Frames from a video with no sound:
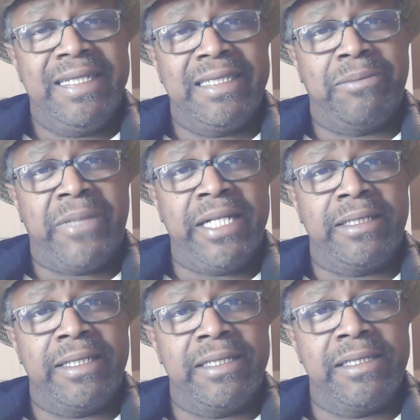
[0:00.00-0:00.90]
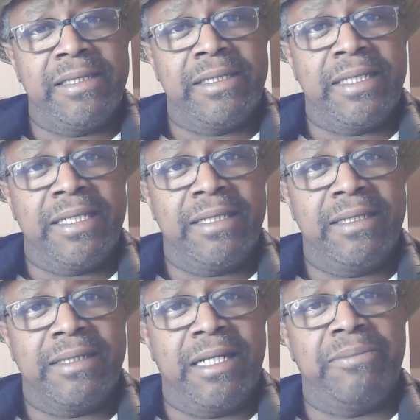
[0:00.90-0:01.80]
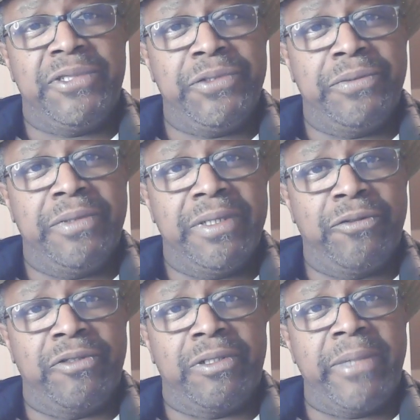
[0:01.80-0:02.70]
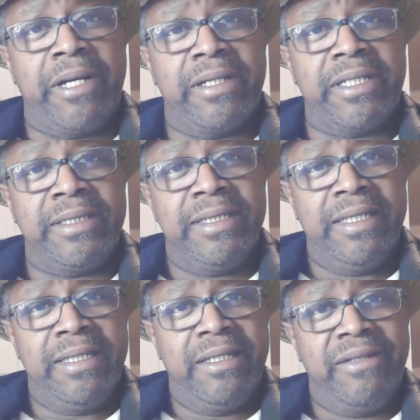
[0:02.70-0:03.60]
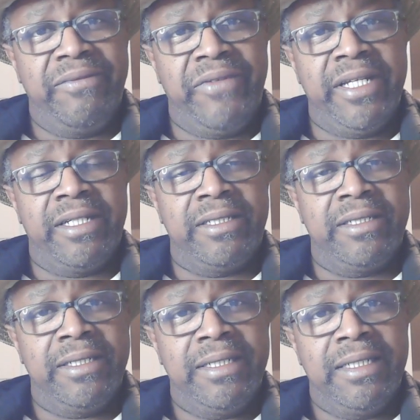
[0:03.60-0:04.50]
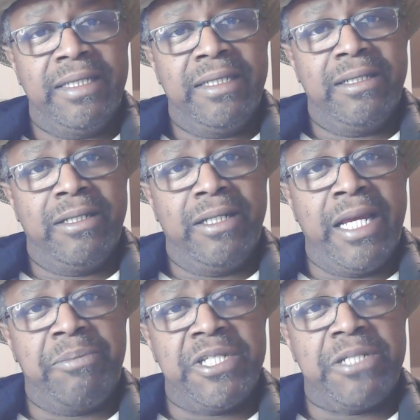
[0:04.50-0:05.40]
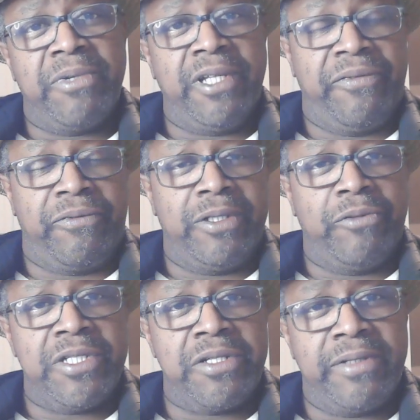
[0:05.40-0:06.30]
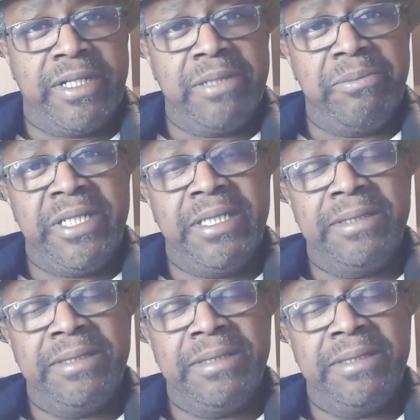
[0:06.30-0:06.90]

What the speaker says: the mite that has come to North America via Apis mellifera, western honeybee.